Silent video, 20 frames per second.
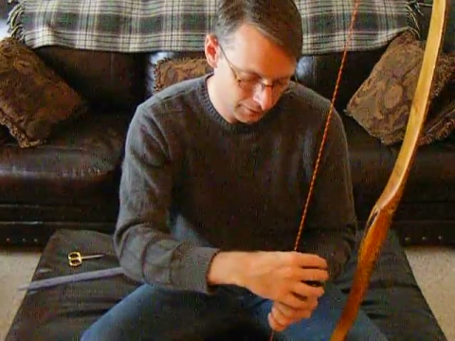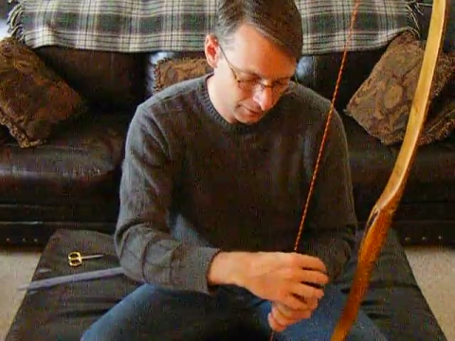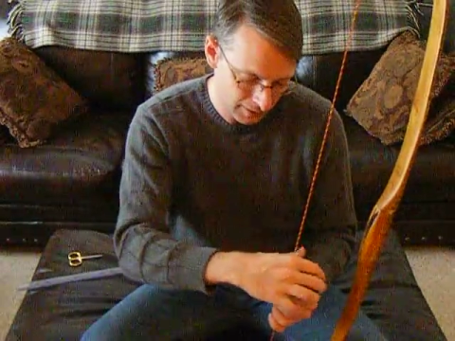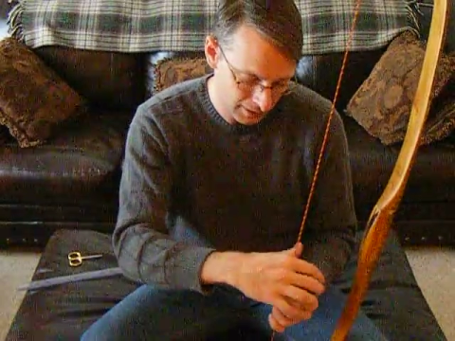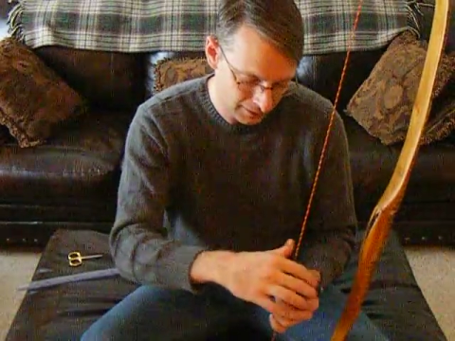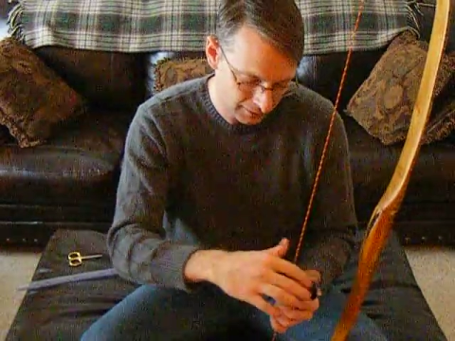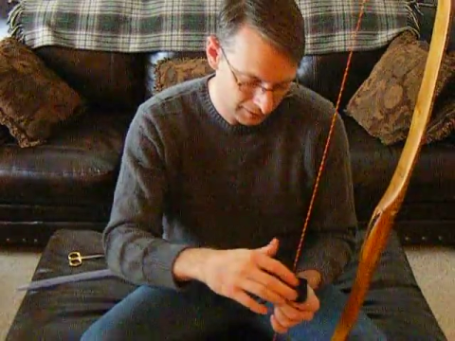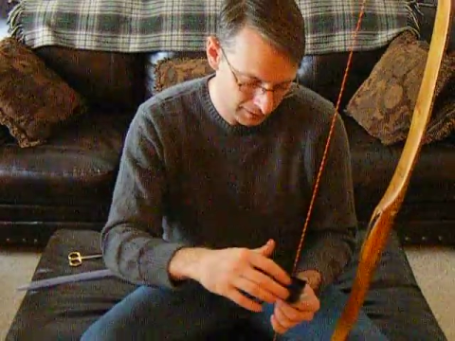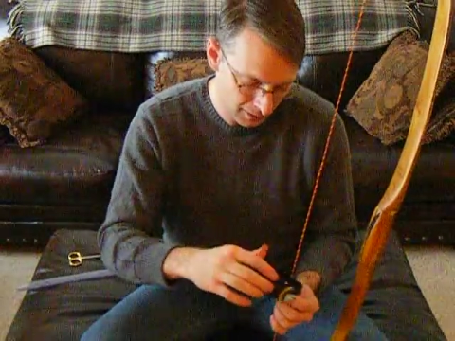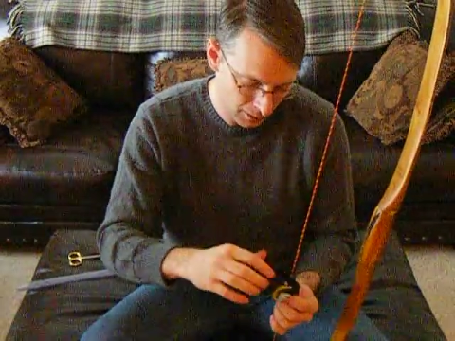
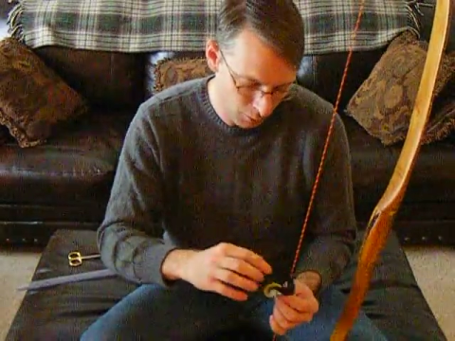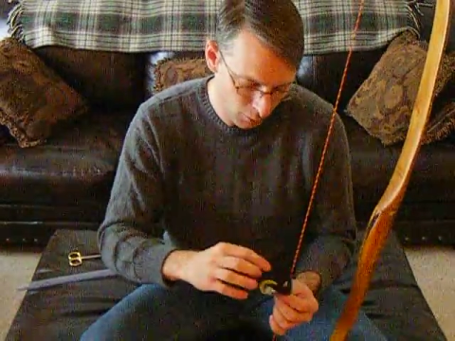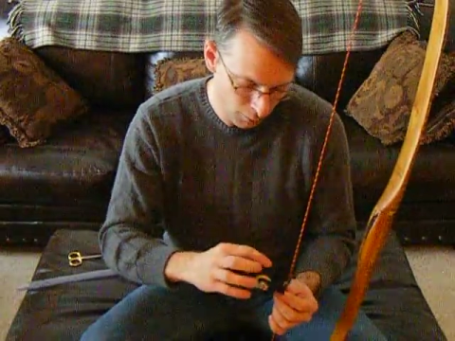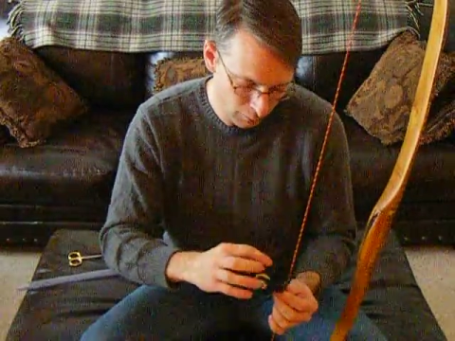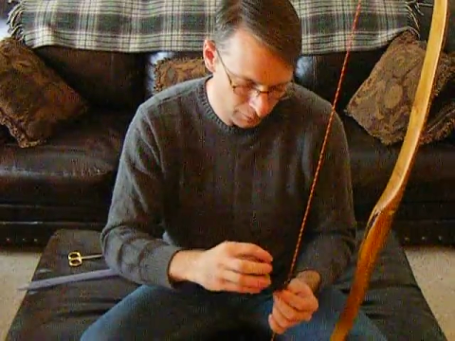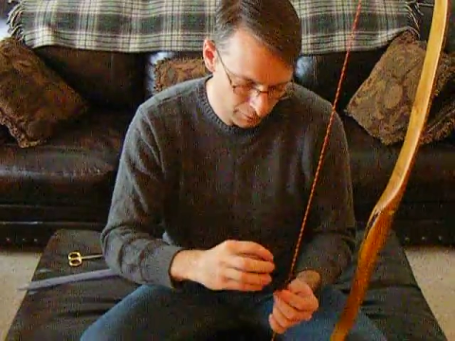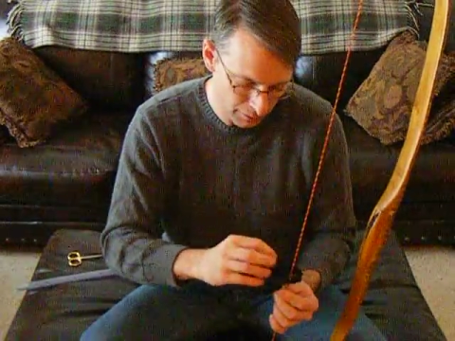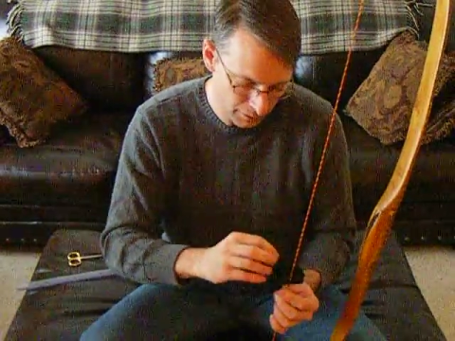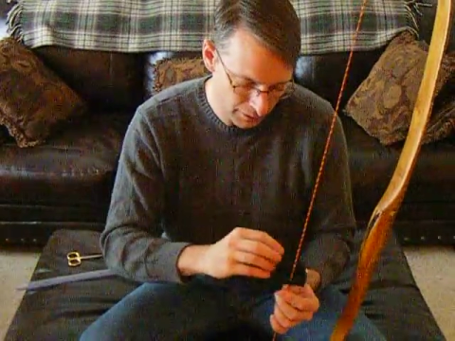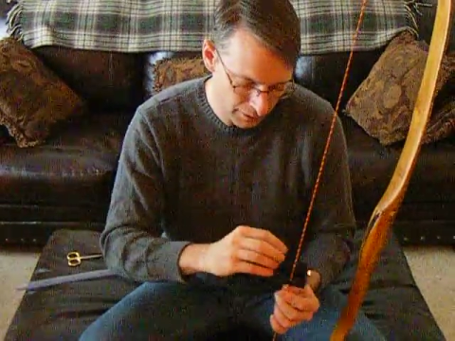directly
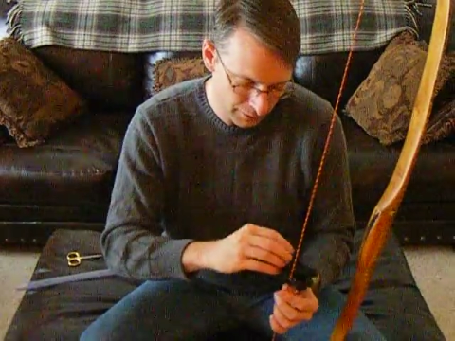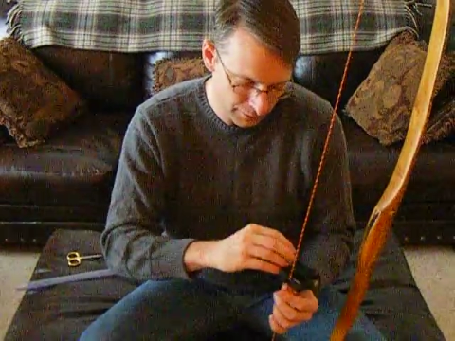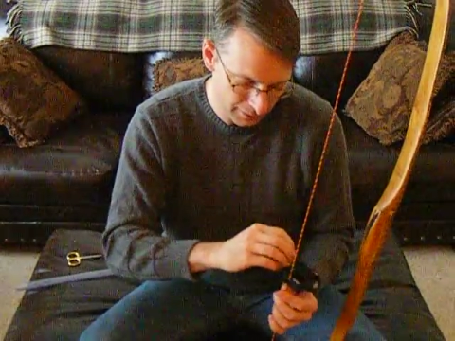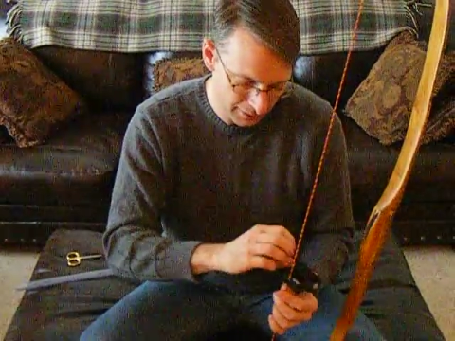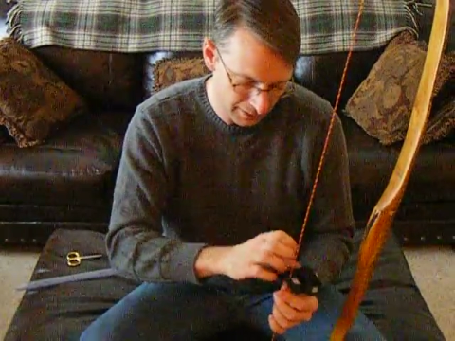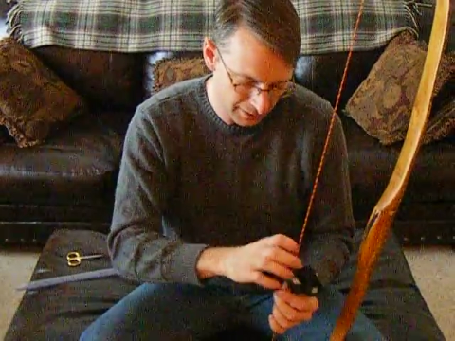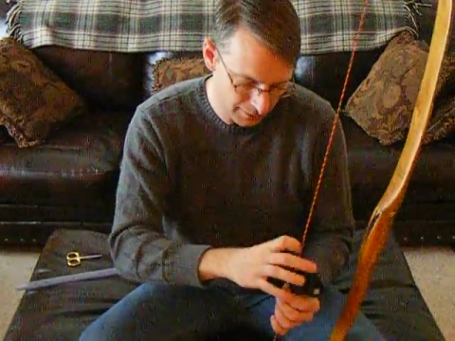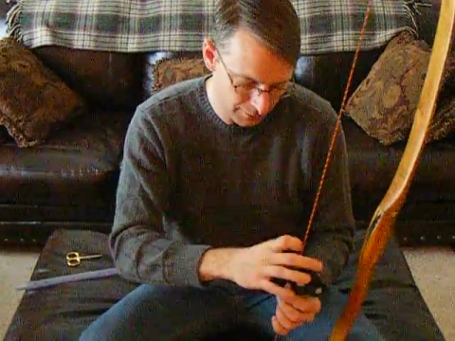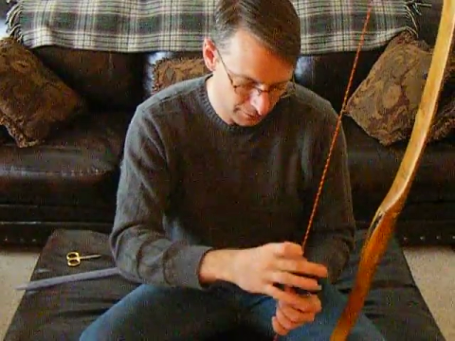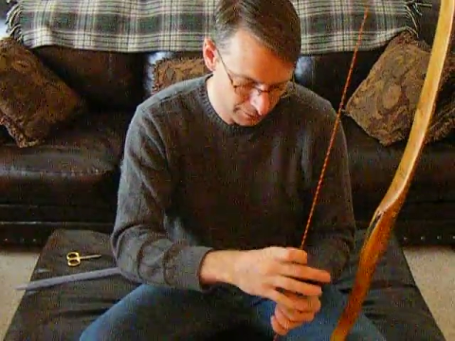over the
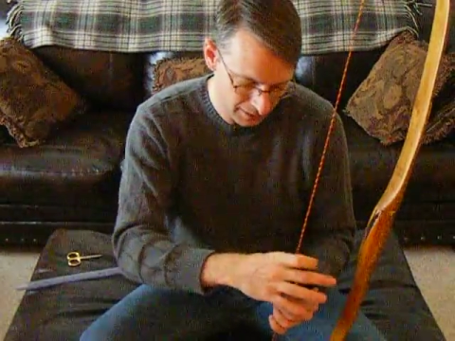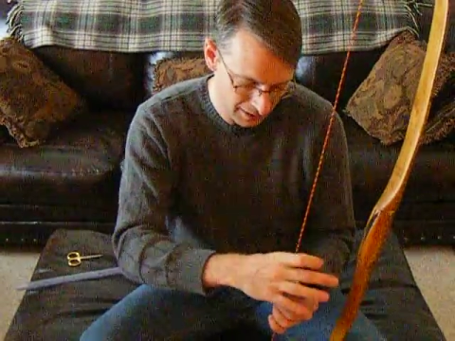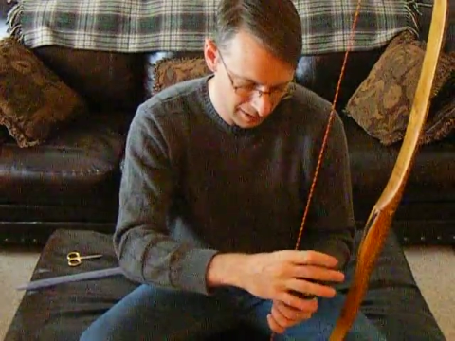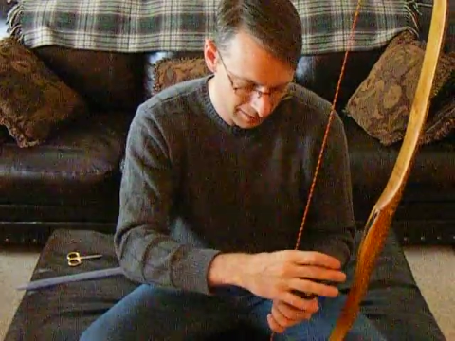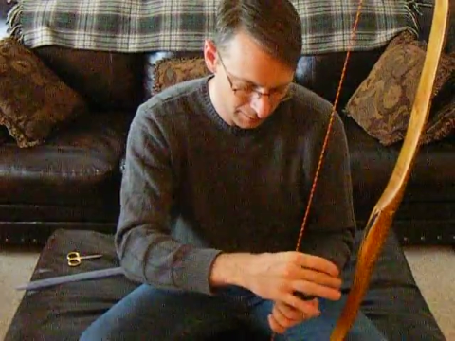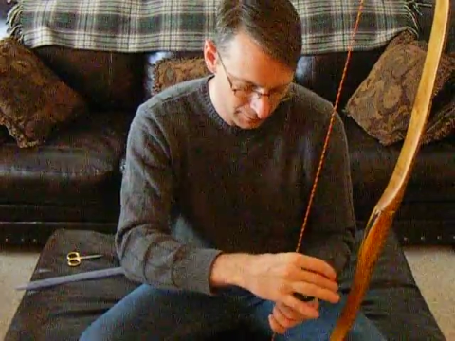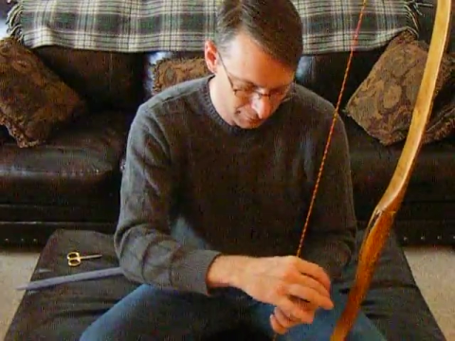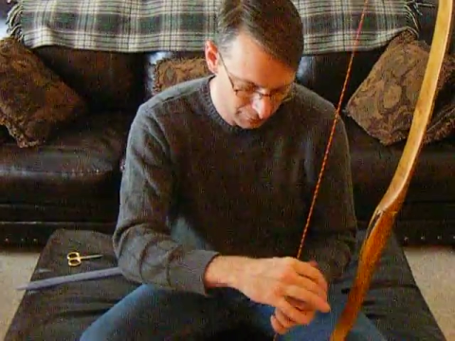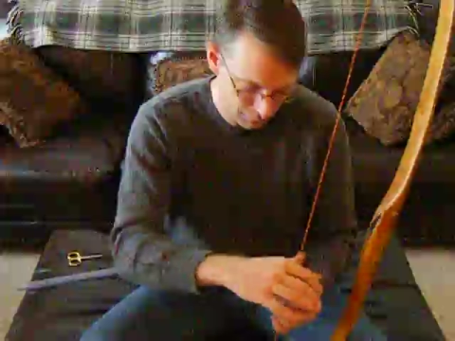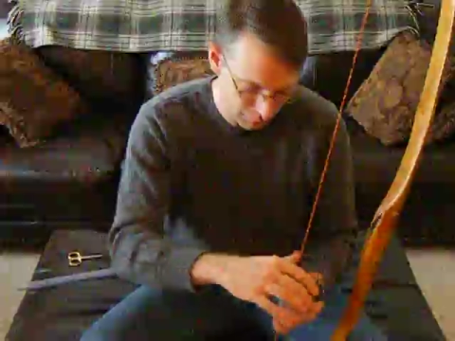thread that
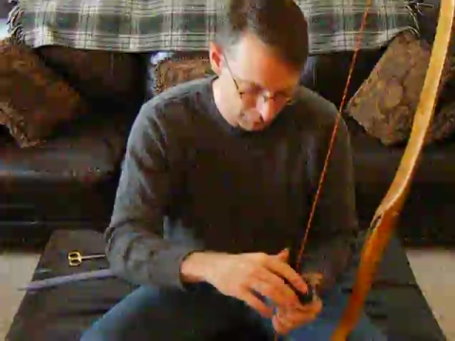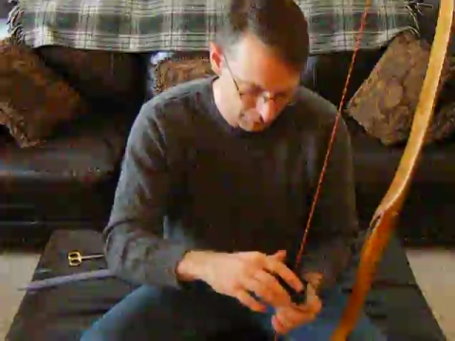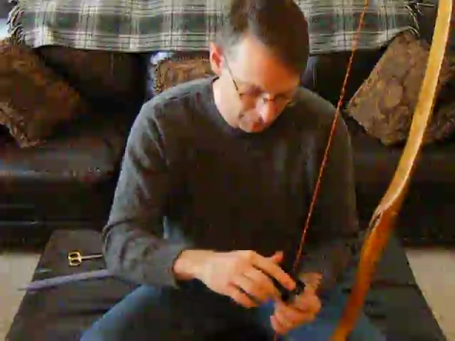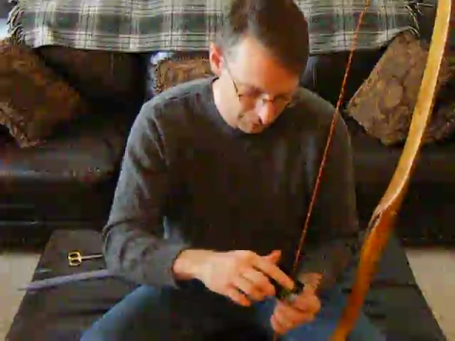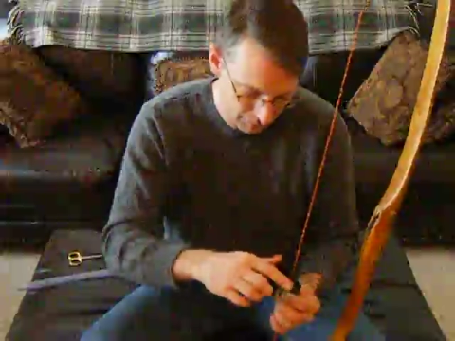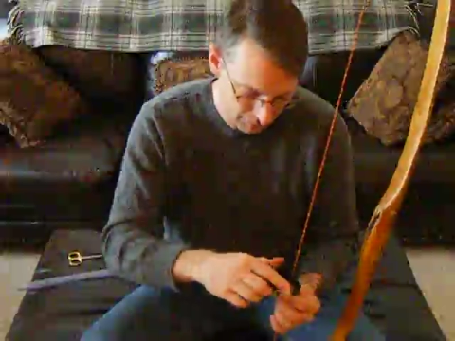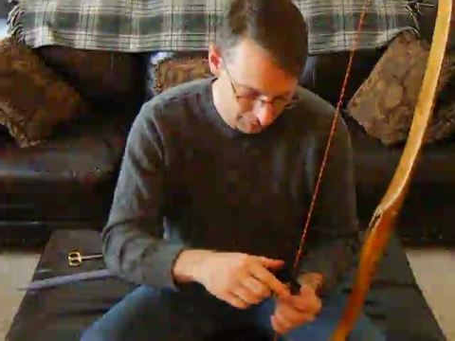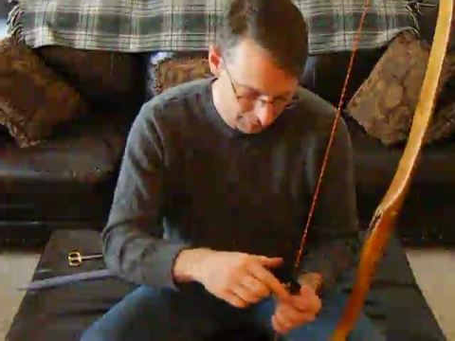came before it,